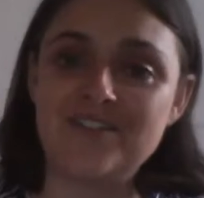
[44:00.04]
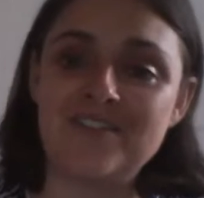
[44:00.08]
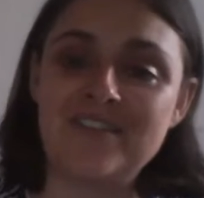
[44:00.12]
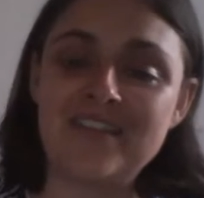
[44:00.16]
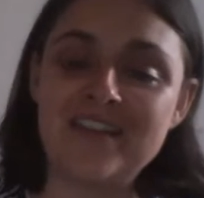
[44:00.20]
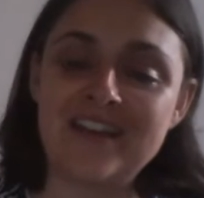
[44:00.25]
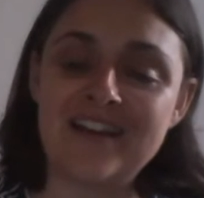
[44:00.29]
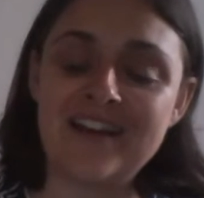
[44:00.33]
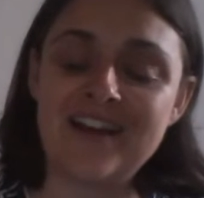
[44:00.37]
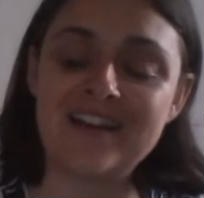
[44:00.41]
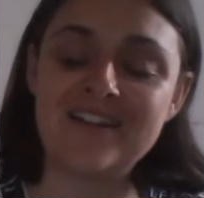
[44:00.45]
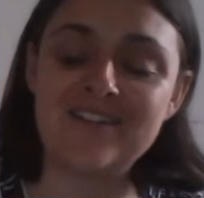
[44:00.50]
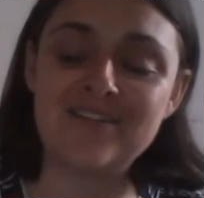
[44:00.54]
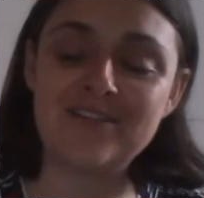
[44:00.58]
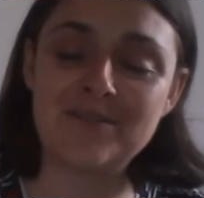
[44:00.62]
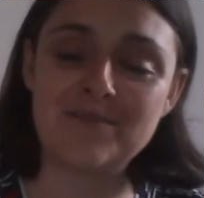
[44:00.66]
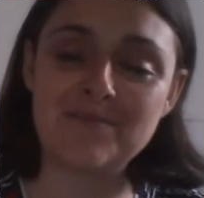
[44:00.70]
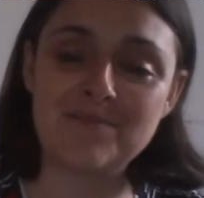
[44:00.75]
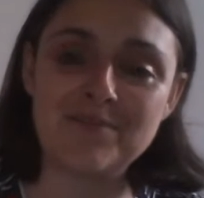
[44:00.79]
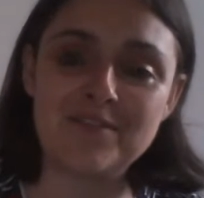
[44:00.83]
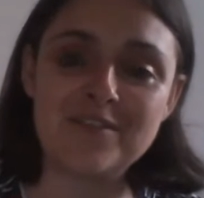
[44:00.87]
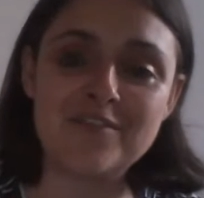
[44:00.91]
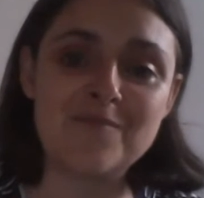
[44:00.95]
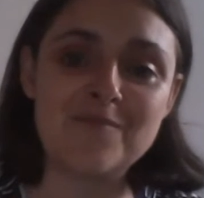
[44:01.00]
you think I could
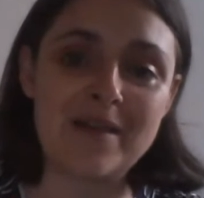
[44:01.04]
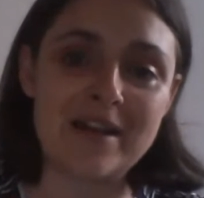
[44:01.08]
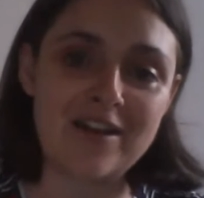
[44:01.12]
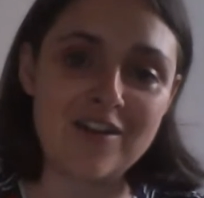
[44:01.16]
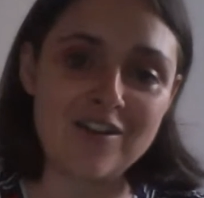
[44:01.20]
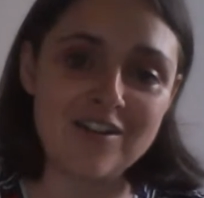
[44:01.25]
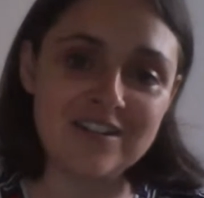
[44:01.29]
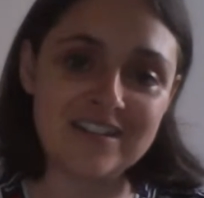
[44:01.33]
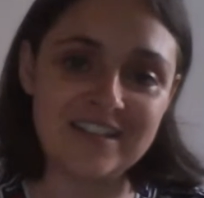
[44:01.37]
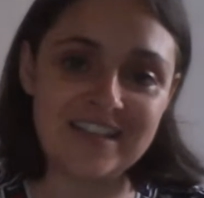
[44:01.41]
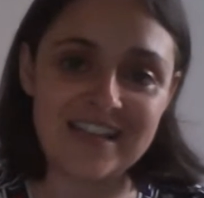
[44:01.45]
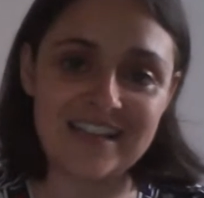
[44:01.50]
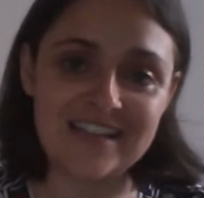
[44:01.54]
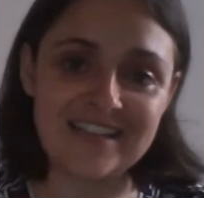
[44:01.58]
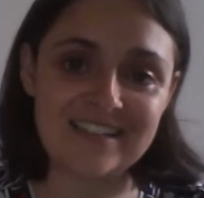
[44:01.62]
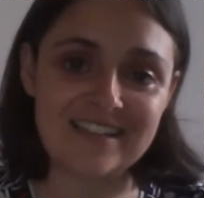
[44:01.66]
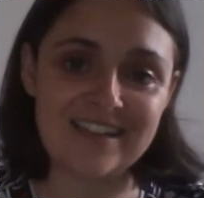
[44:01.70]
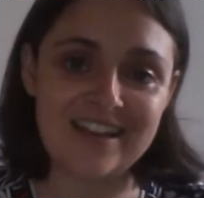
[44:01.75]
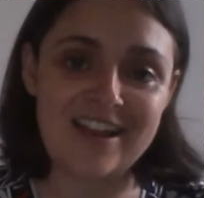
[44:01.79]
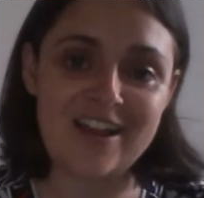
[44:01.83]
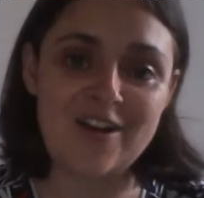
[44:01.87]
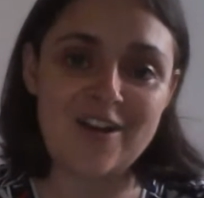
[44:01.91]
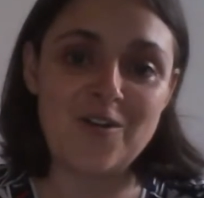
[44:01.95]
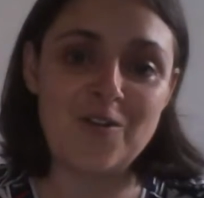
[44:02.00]
improve my content
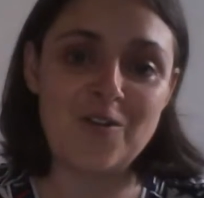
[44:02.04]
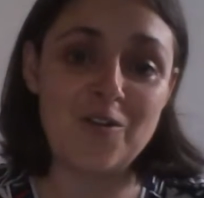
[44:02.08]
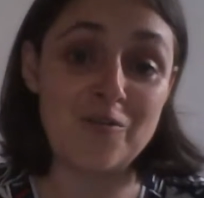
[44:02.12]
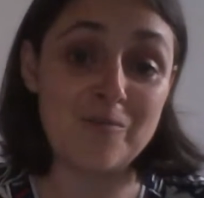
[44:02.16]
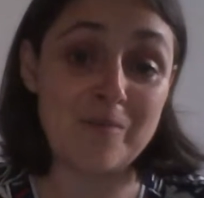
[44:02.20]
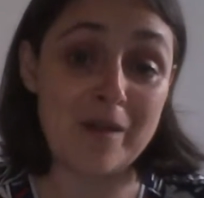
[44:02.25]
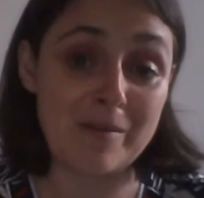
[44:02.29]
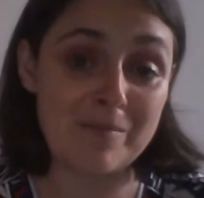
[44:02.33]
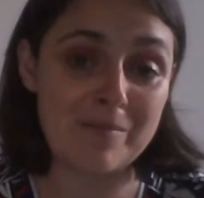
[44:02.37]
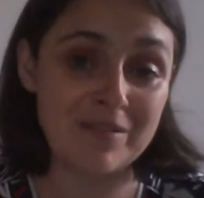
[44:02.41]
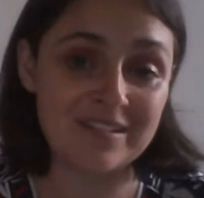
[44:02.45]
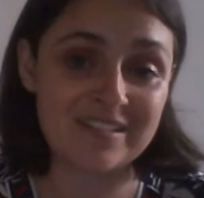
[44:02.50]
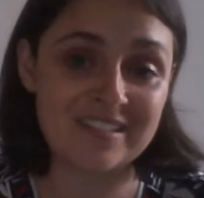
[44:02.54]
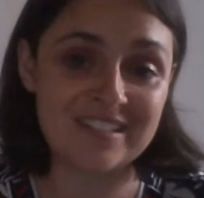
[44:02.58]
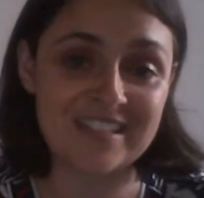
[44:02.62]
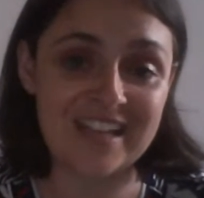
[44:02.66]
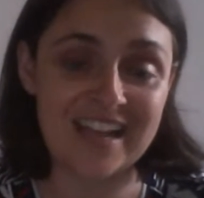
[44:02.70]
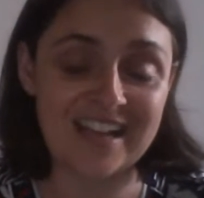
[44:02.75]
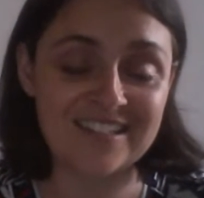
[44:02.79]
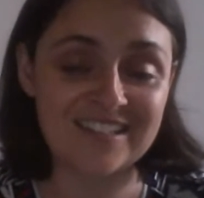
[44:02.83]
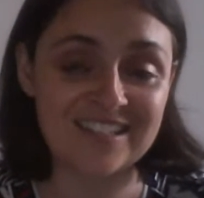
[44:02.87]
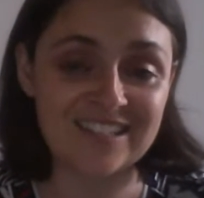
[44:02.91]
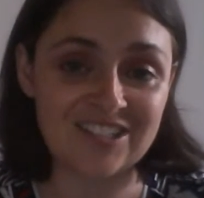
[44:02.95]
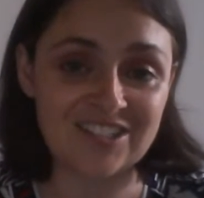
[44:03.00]
or my
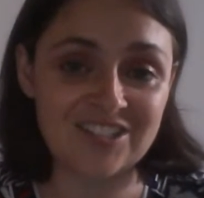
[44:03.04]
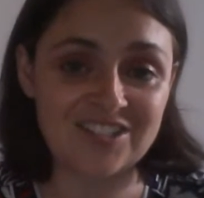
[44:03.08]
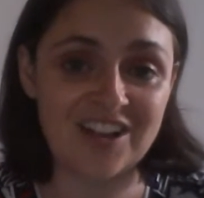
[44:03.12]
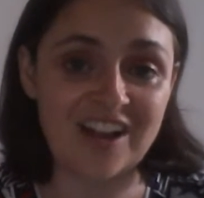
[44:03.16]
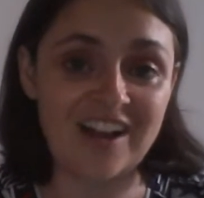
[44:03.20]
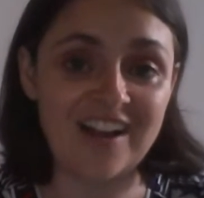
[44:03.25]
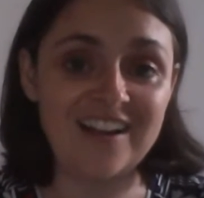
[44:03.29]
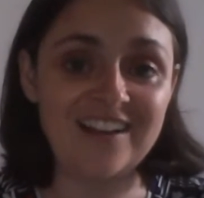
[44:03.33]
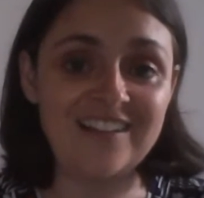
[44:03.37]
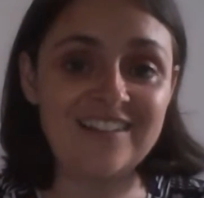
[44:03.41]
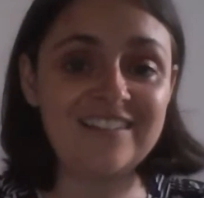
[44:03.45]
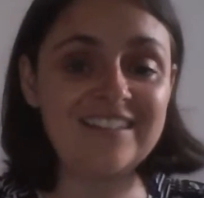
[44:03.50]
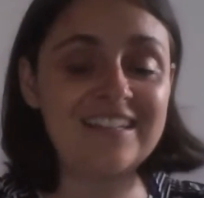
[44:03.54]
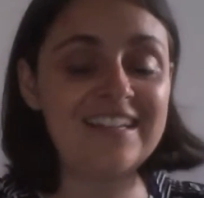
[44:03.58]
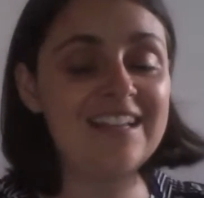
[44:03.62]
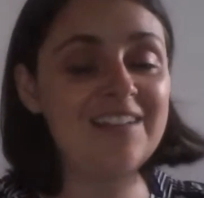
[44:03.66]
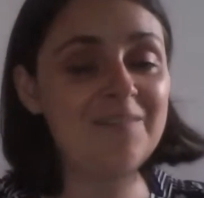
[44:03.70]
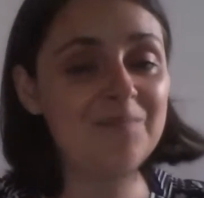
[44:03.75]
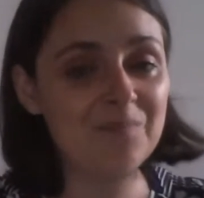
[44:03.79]
presentation style.